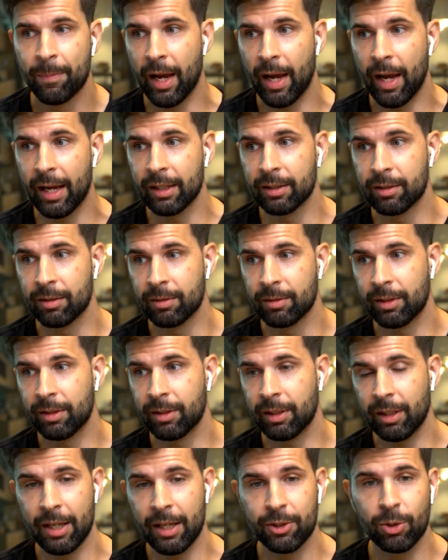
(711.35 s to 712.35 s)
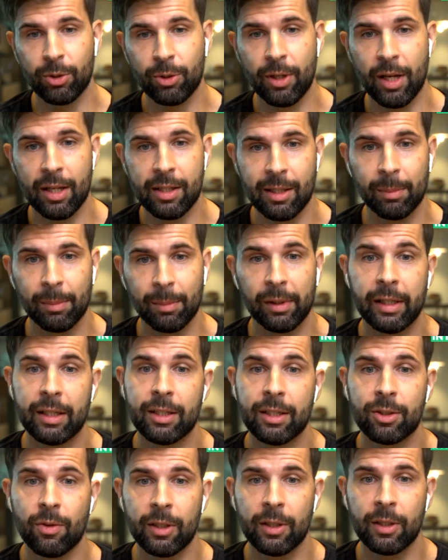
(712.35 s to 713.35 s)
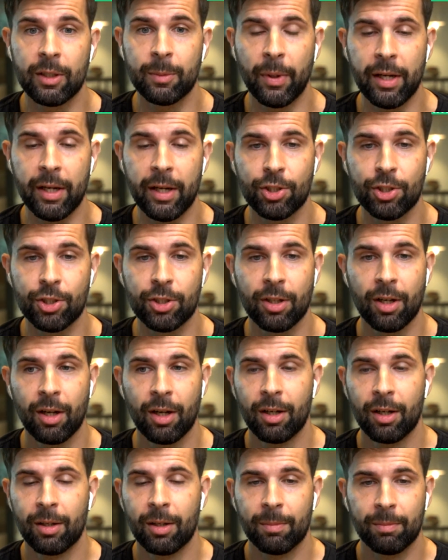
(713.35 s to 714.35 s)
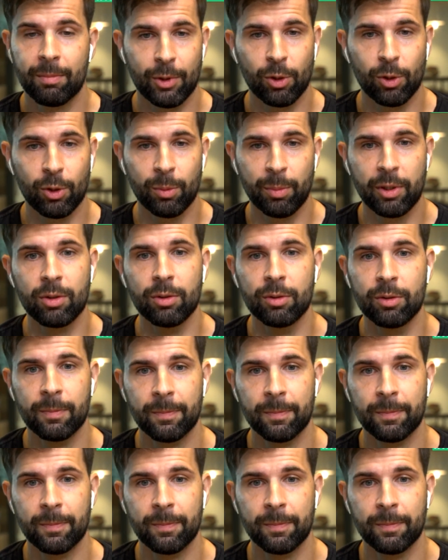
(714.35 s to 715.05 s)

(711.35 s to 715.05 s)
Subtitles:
and you get some links to that page, you'll be good.